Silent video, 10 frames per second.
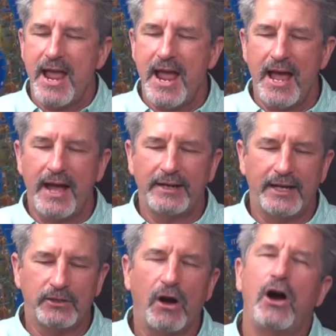And I
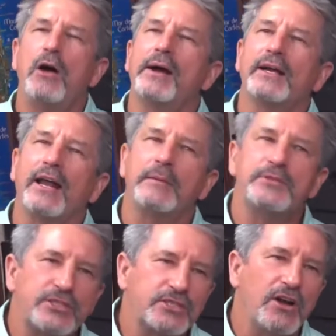go, oh my God, I'm
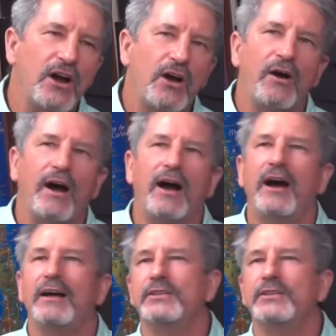so,